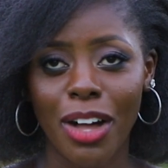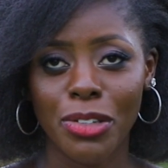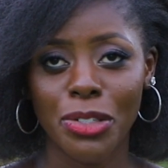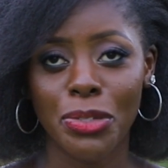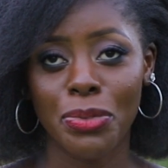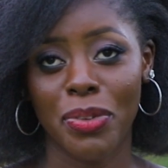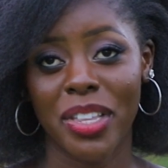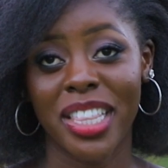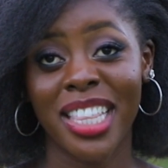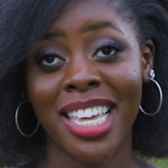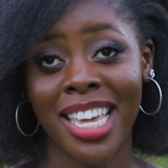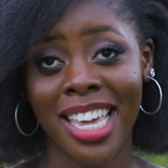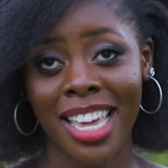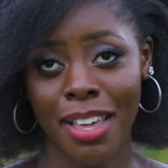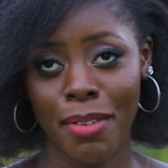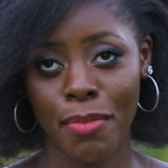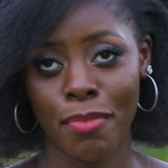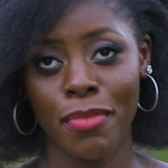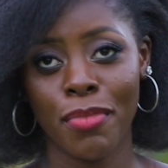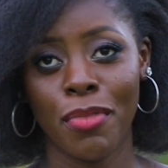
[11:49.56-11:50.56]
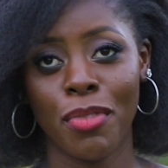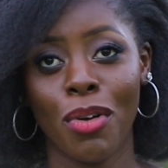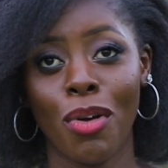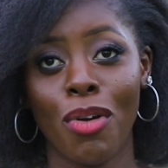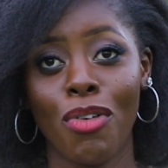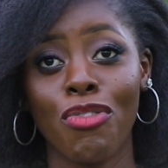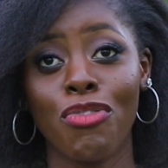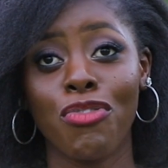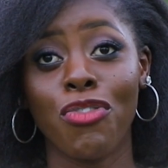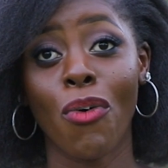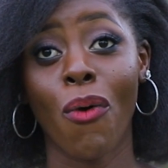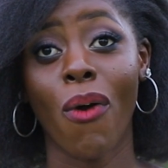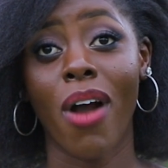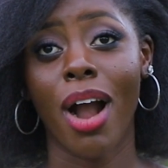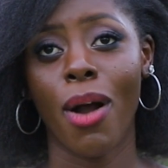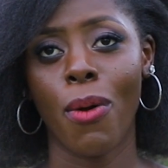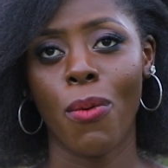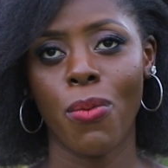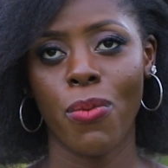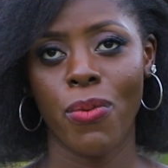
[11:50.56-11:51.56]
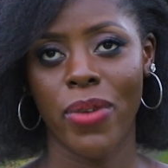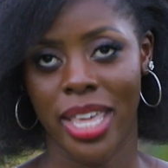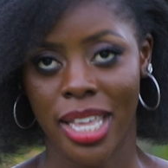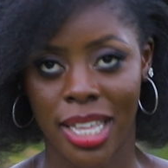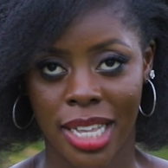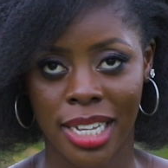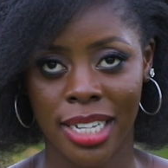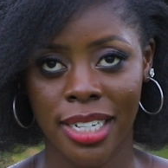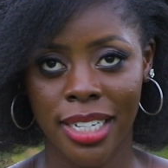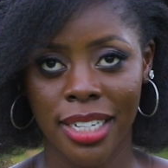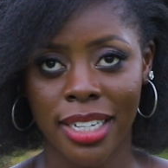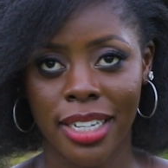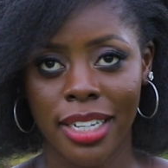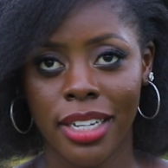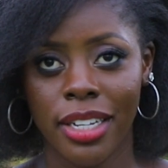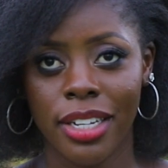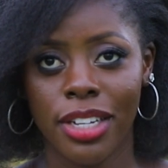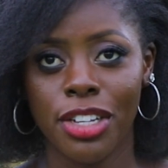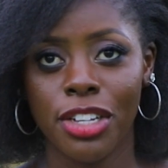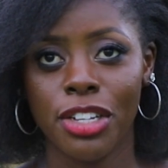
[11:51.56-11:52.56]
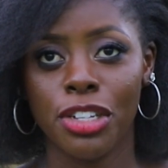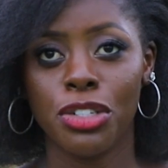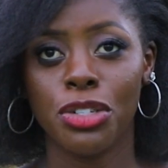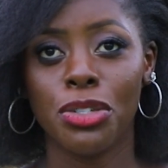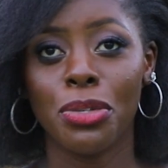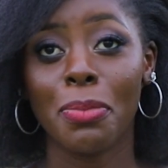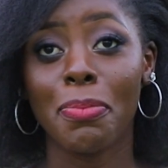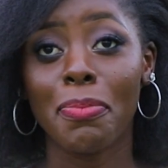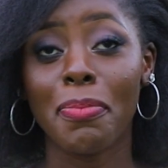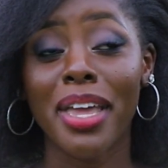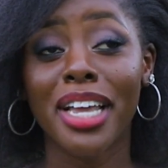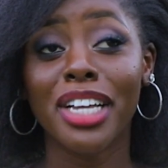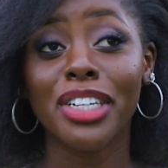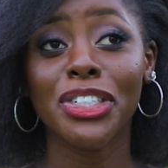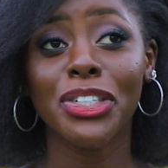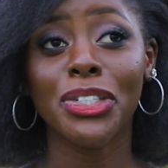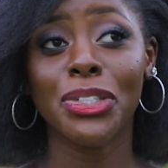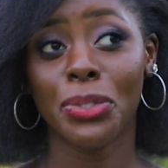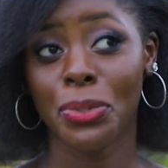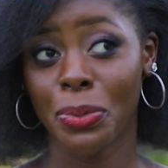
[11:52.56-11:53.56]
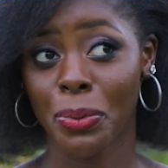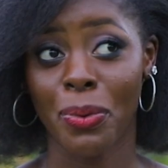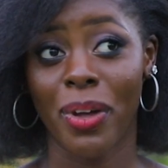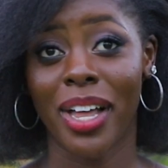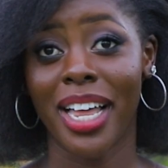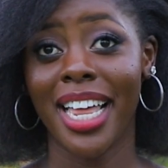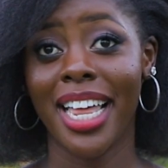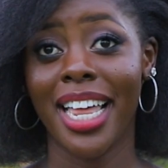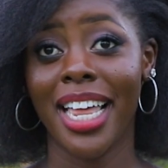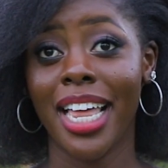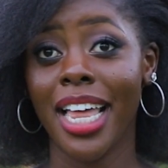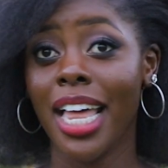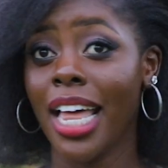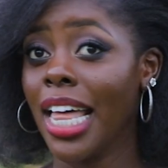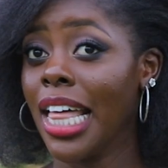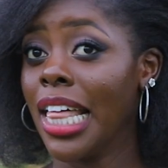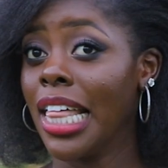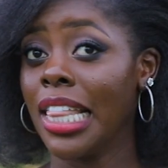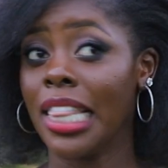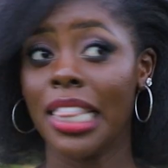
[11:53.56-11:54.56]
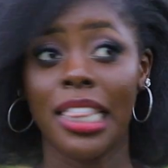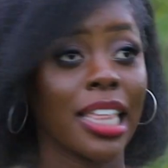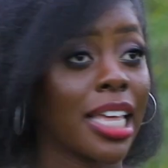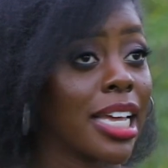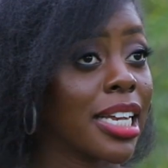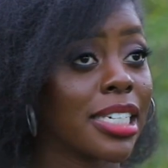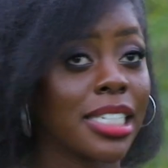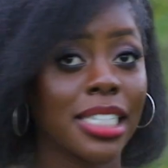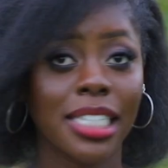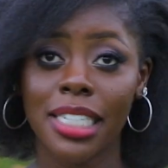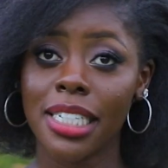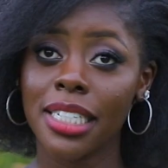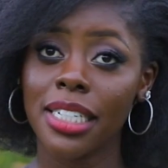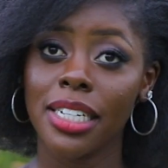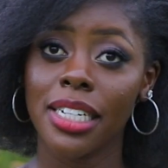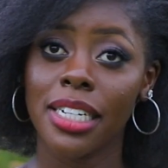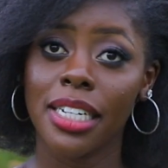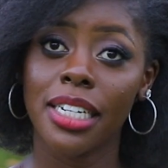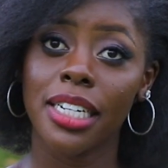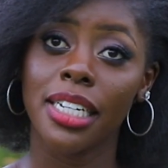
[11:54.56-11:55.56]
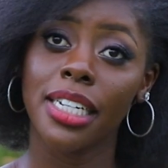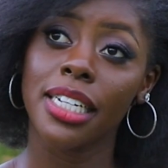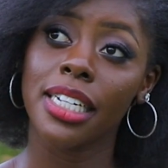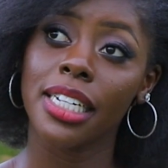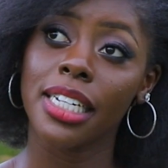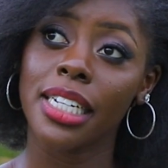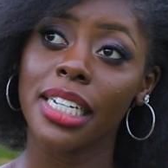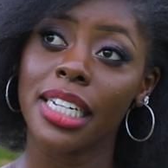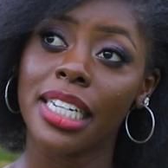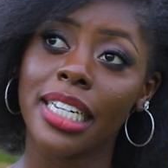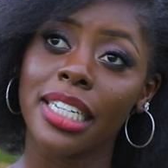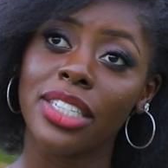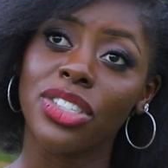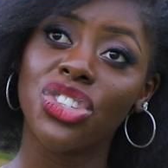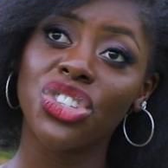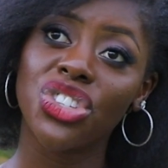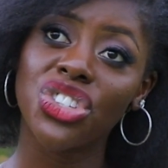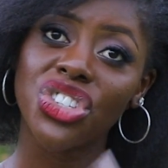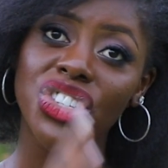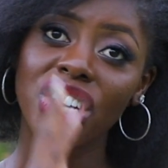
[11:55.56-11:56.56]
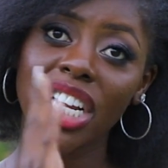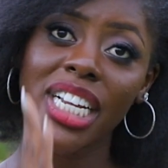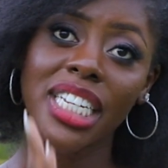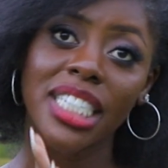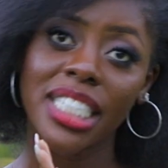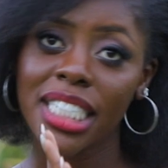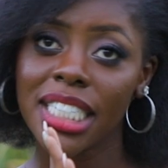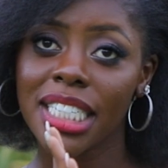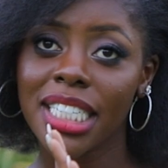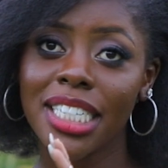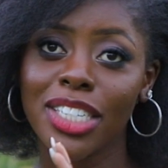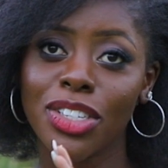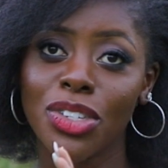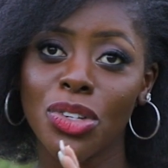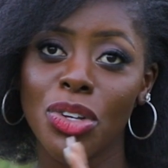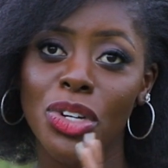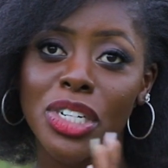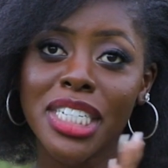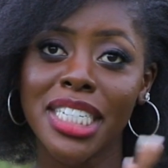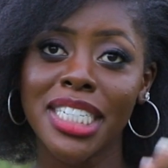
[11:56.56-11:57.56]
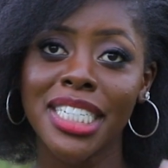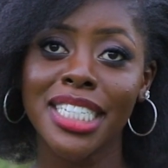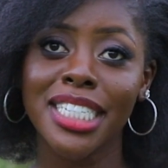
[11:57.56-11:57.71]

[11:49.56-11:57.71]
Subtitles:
out with him for a week to make sure that he's straight, he's not